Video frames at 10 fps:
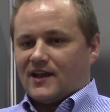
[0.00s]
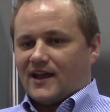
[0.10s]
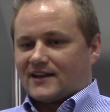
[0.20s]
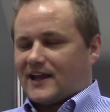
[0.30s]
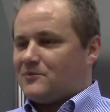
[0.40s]

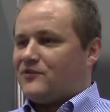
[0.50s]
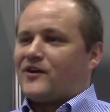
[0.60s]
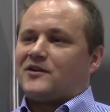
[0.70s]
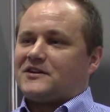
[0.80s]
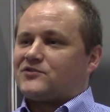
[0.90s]
It can be
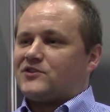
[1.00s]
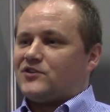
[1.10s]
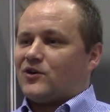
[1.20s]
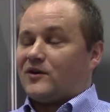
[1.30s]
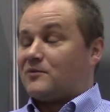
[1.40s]
very
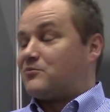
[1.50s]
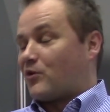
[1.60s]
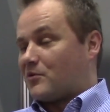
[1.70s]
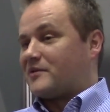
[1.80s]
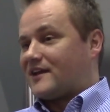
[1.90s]
different though, and it
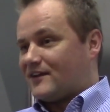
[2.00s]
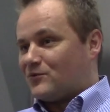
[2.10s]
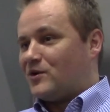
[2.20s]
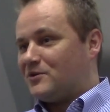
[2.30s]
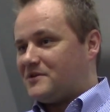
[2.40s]
probably
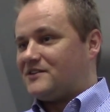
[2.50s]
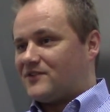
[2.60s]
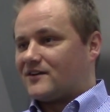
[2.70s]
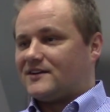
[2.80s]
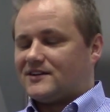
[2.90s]
will be
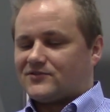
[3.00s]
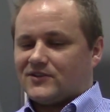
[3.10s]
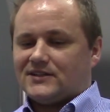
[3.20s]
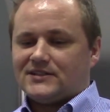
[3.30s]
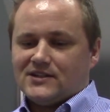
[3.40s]
very
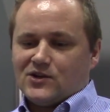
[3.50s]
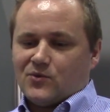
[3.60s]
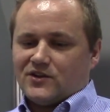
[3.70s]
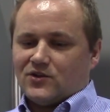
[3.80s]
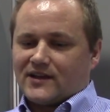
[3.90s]
different
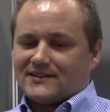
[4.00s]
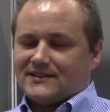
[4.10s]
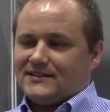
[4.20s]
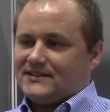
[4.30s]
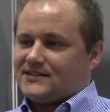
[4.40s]
when you look at the
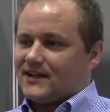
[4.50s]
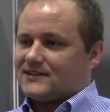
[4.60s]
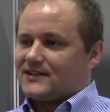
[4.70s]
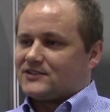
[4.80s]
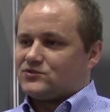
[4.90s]

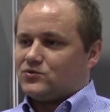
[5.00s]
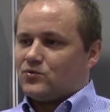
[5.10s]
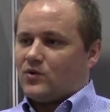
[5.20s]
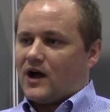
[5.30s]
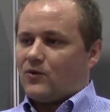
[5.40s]
details as to
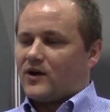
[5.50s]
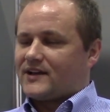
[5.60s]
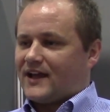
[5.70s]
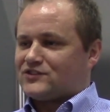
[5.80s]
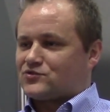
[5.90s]
what
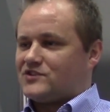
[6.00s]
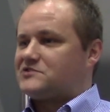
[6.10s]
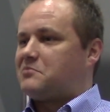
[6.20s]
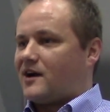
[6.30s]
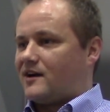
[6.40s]
has
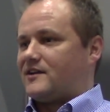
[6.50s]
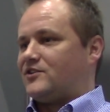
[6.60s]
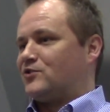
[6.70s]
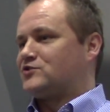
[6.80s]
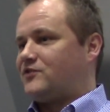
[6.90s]
transpired in
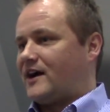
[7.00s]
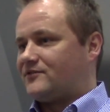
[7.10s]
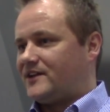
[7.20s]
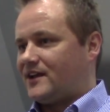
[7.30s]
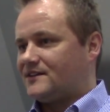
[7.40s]
those
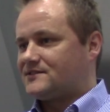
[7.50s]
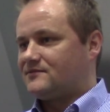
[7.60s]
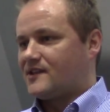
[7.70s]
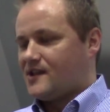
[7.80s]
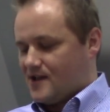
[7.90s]
five days.
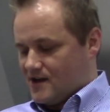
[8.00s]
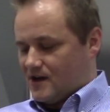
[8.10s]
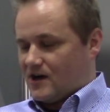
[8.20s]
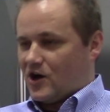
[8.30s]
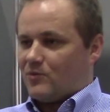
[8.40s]

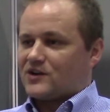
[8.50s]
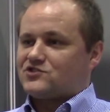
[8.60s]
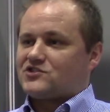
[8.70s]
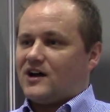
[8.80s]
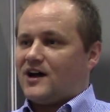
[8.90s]
How
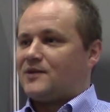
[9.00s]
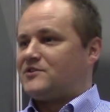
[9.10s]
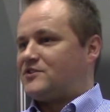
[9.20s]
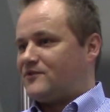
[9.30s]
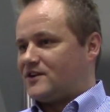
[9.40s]
much time
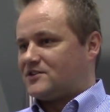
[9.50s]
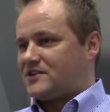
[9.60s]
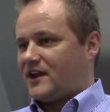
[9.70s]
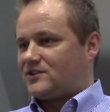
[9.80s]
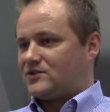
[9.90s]
did the vendor
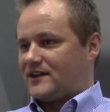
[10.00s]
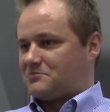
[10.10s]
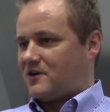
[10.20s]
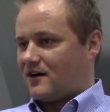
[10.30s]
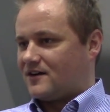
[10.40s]
take to get
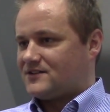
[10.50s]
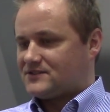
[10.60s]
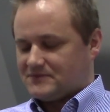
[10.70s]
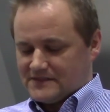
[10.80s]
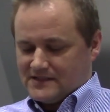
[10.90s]
parts?